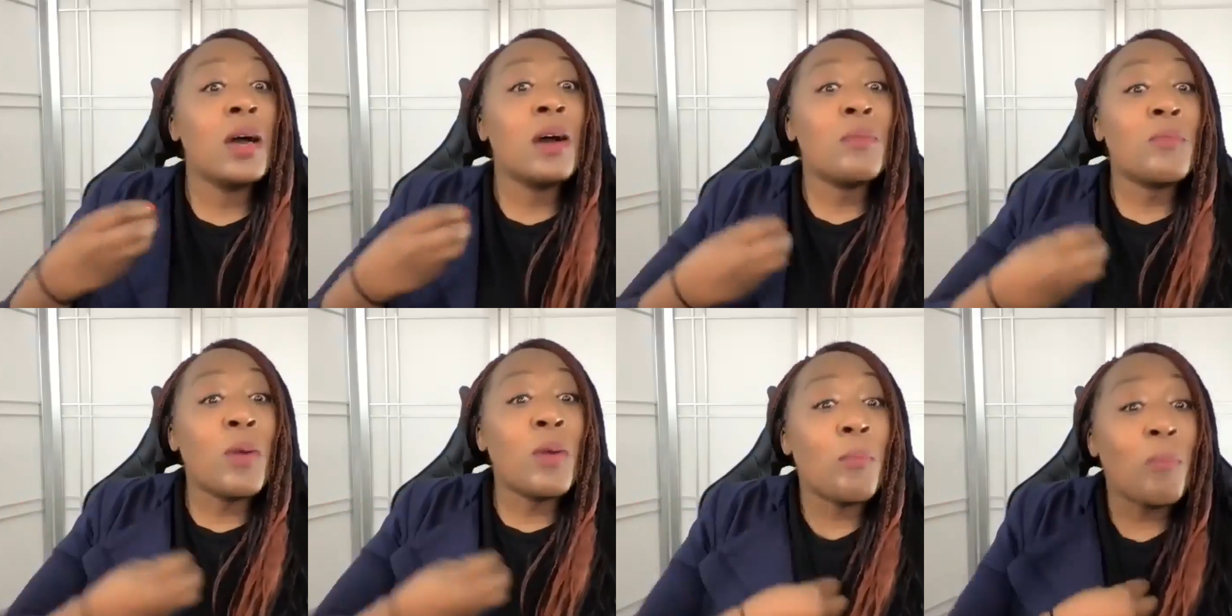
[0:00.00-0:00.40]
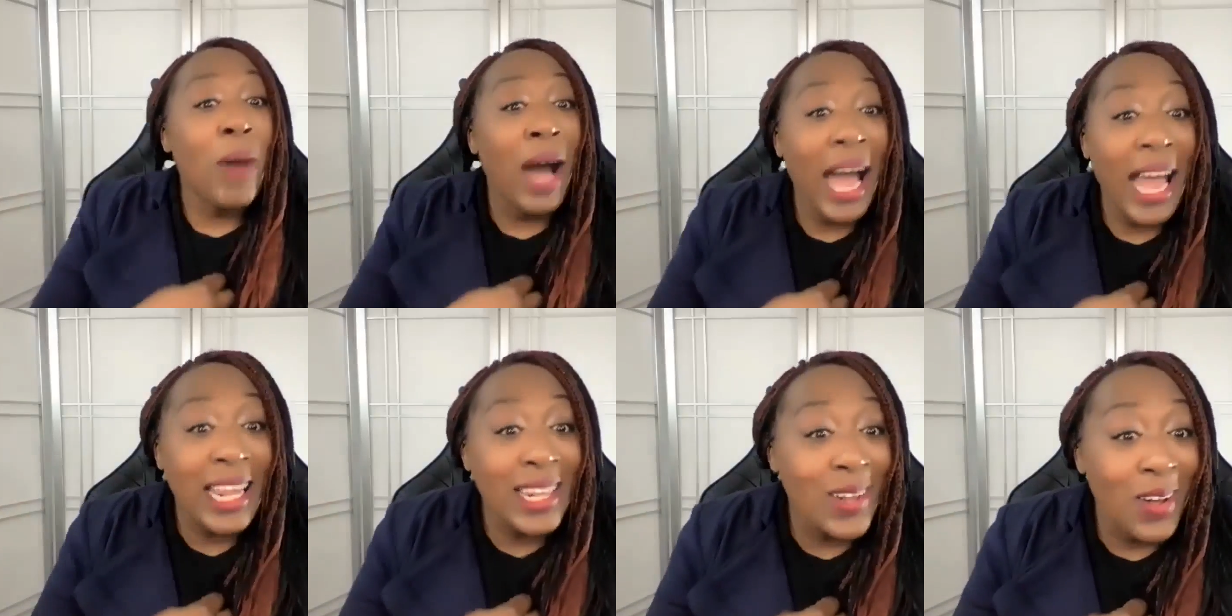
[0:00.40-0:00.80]
but
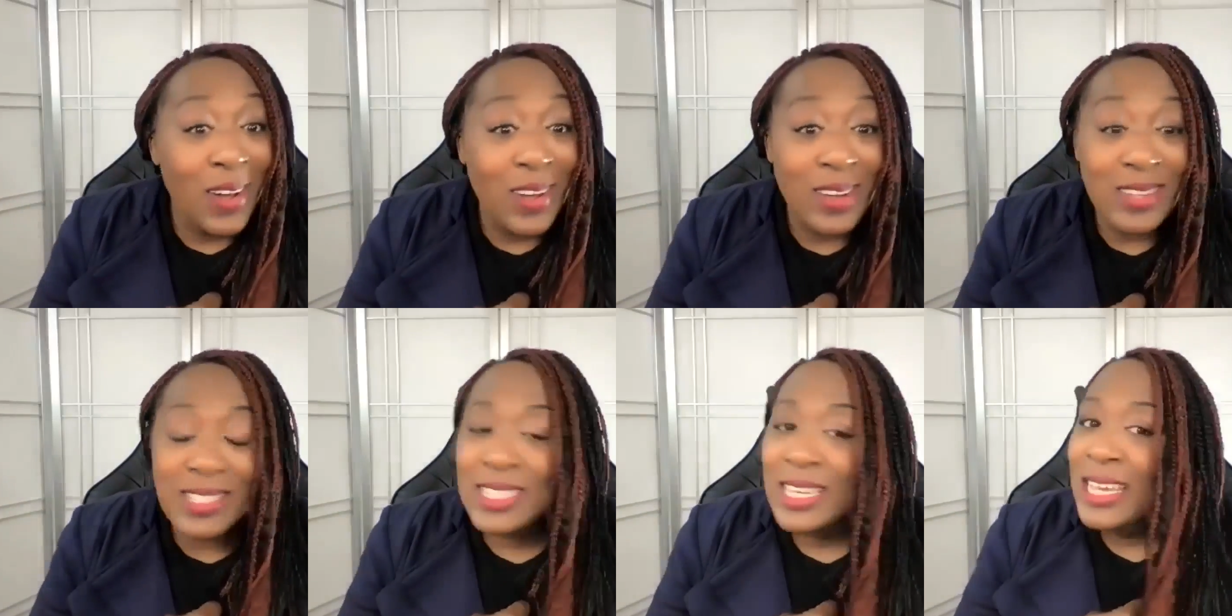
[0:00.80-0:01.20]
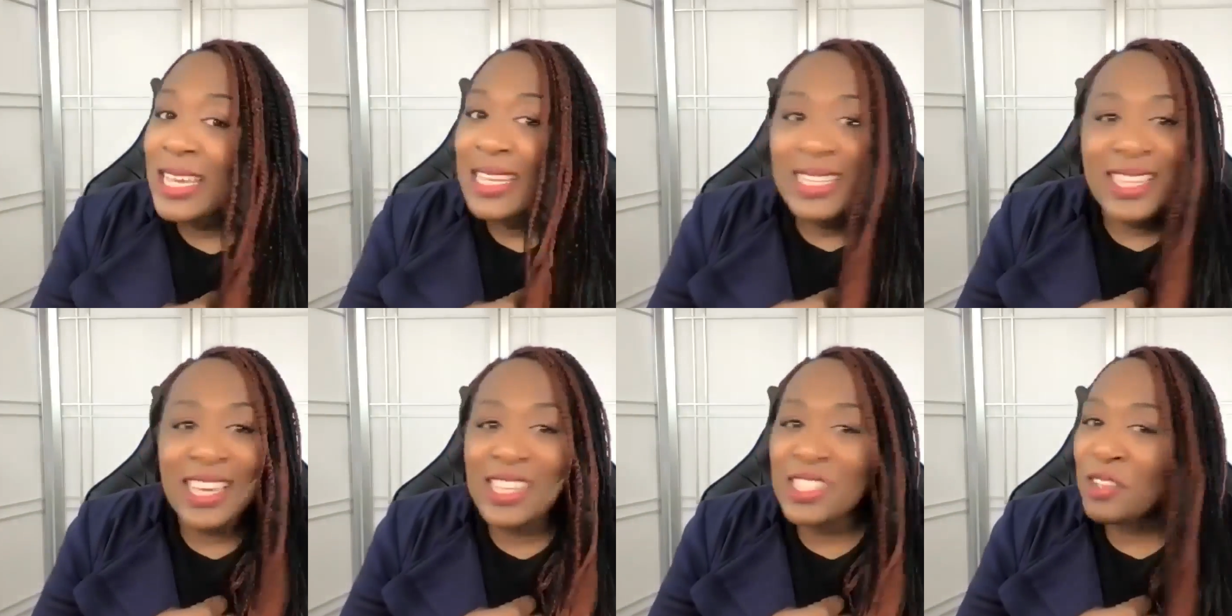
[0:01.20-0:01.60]
my loss
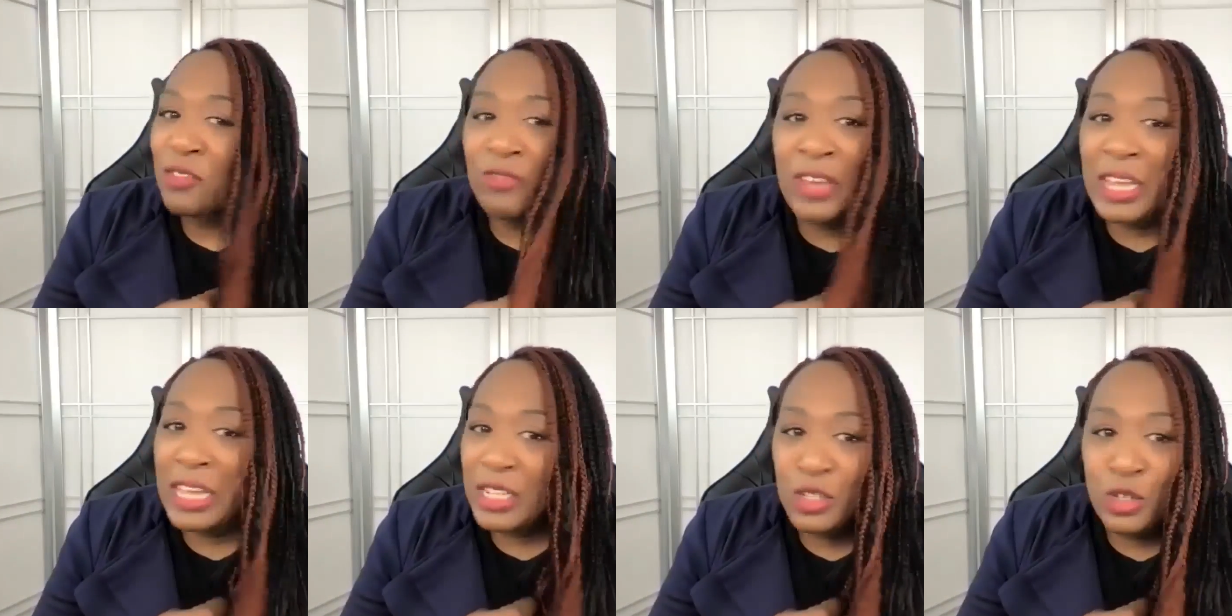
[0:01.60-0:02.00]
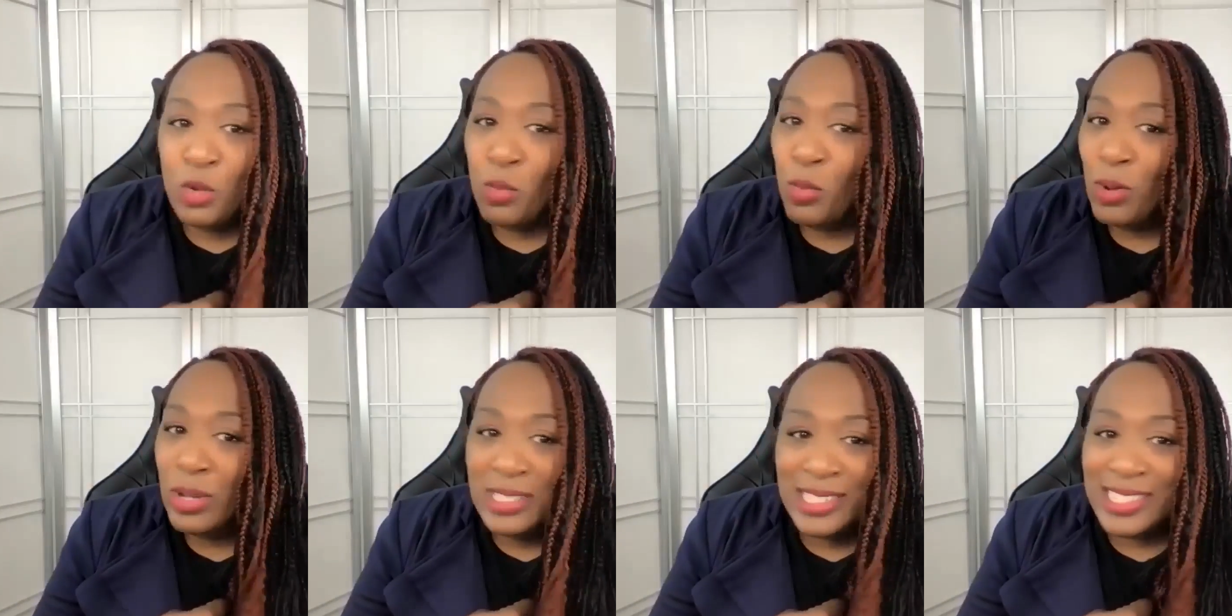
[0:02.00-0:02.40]
doesn't fit into
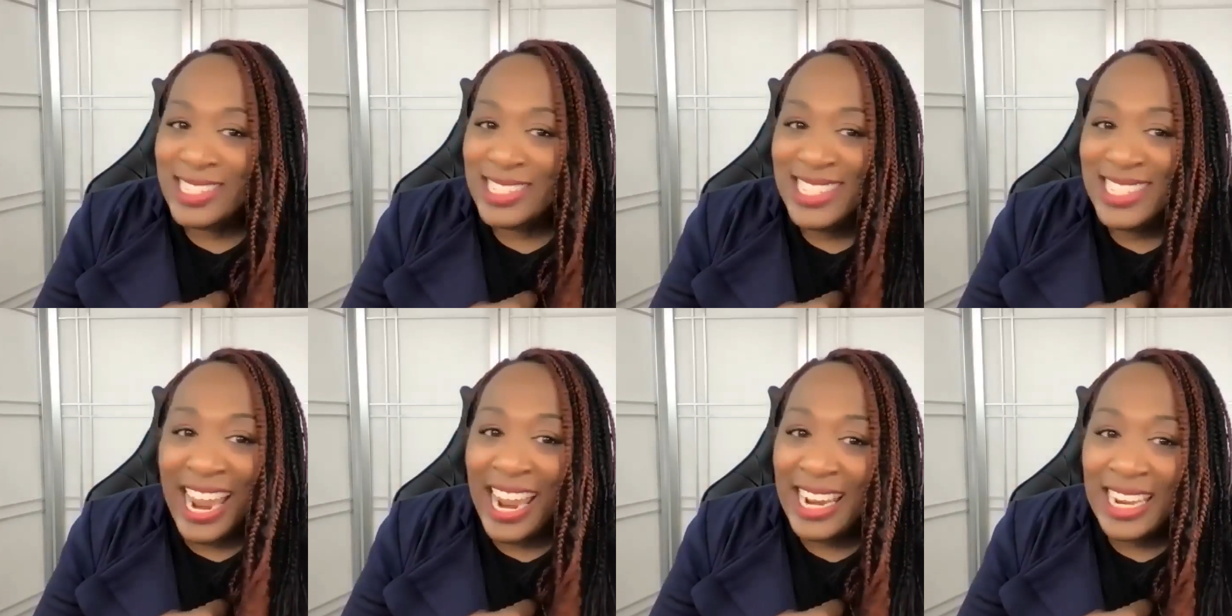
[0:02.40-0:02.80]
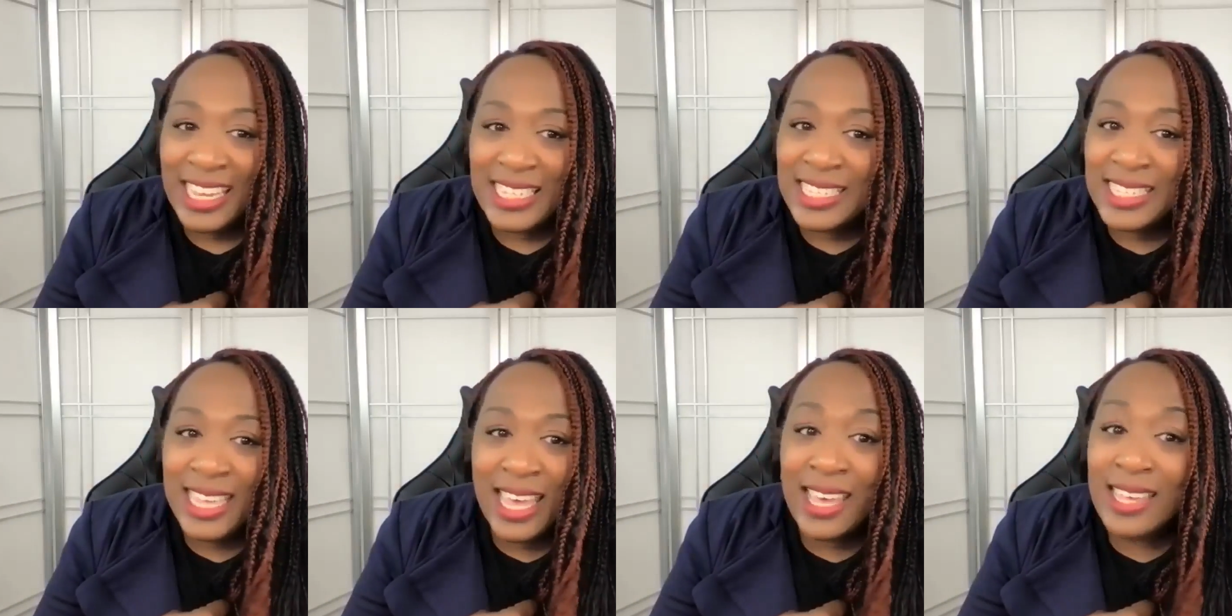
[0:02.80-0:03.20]
what society
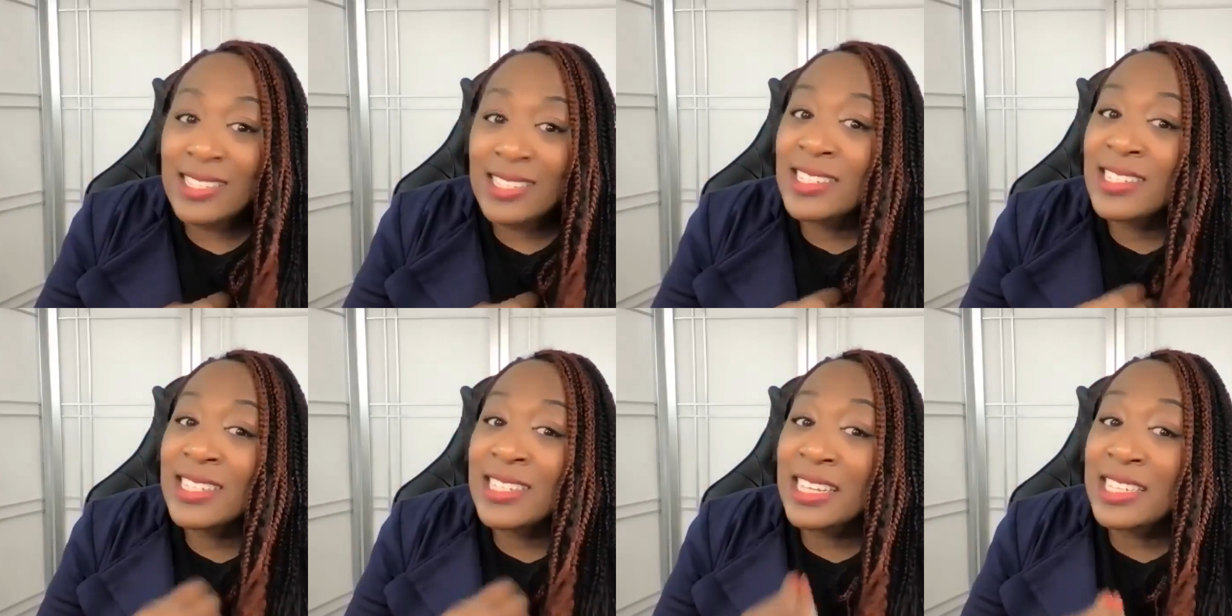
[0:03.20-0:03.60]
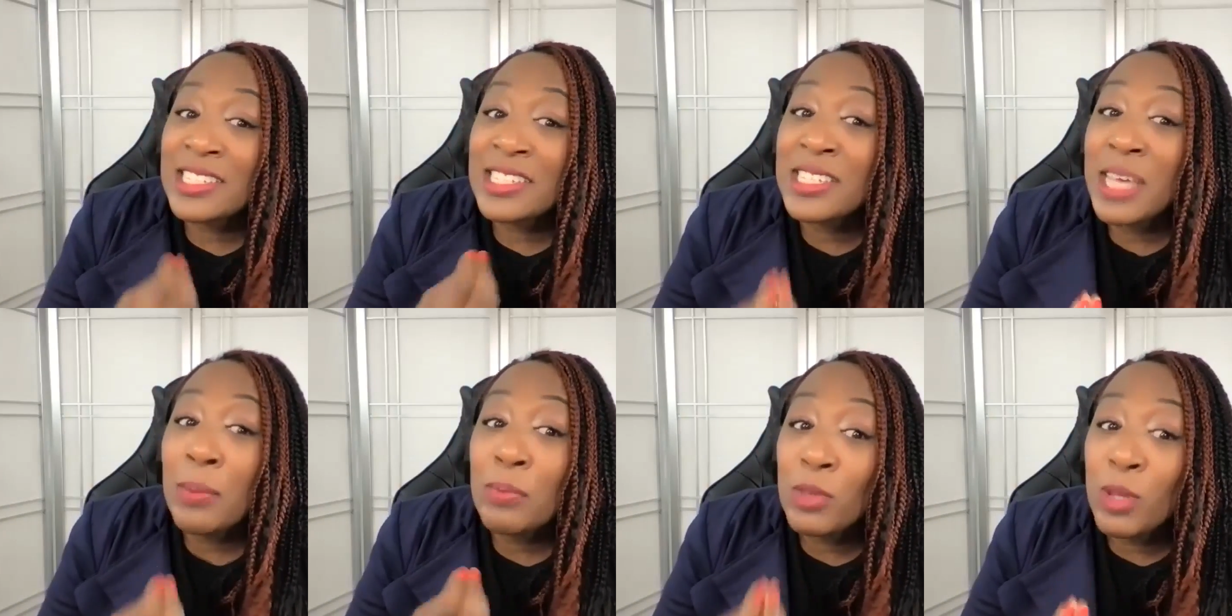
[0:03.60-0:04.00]
says is
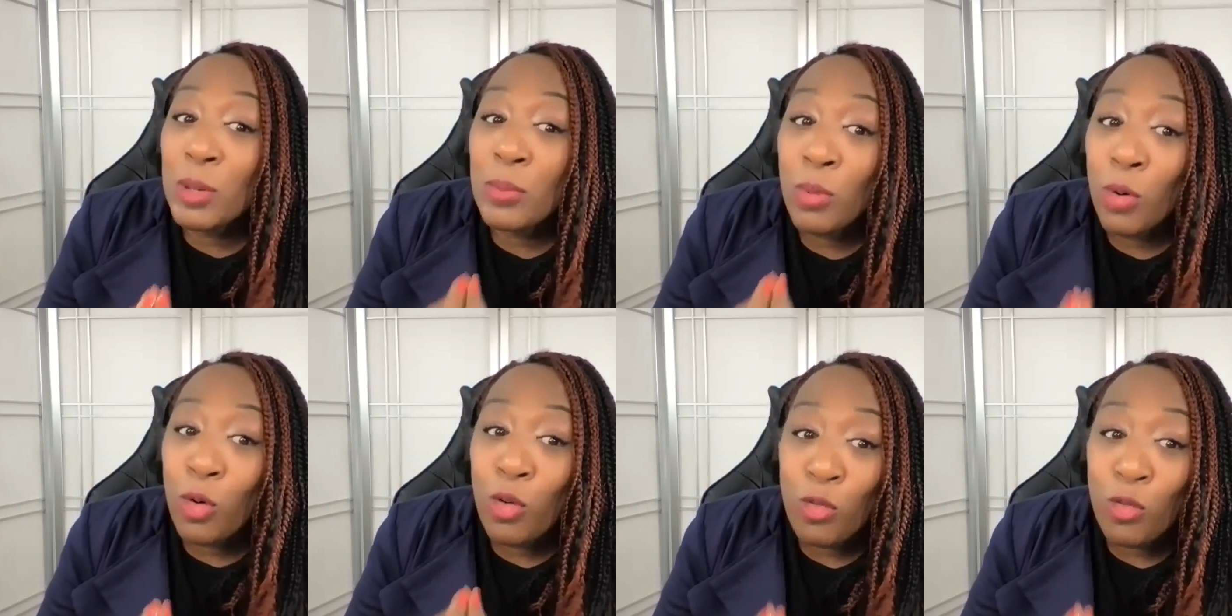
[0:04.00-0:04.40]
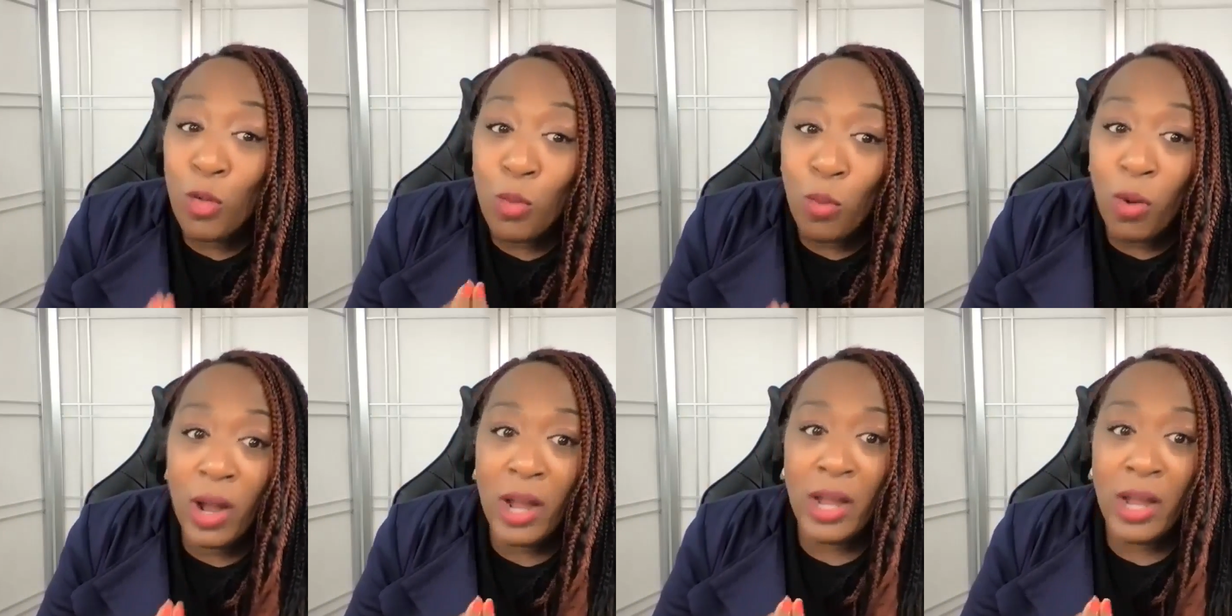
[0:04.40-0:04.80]
acceptable for
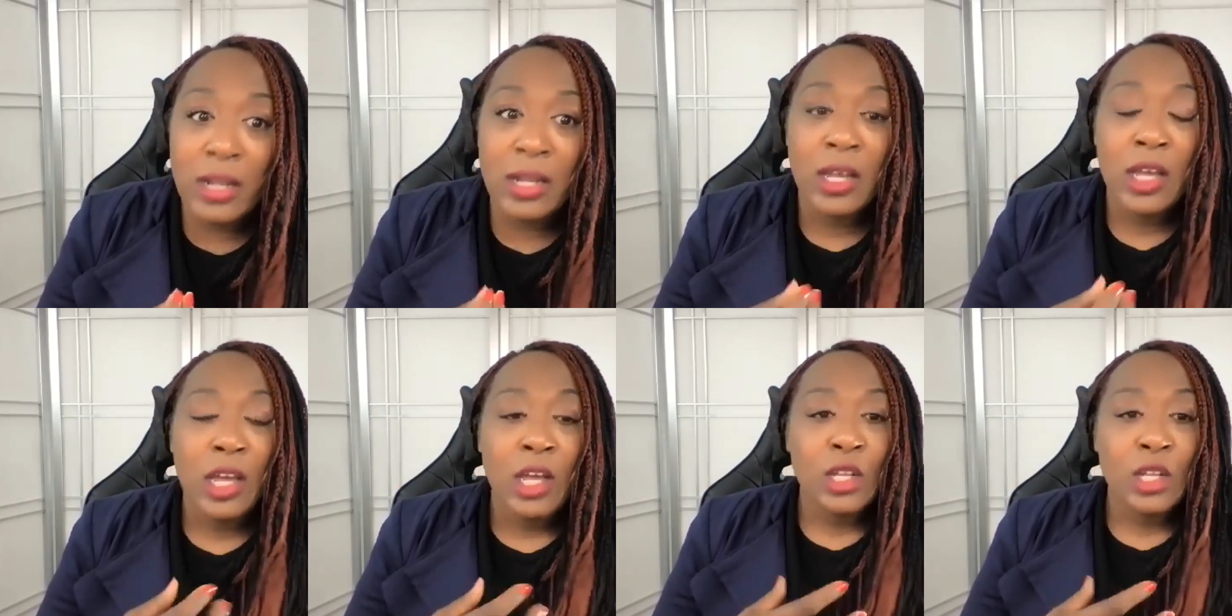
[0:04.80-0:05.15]
one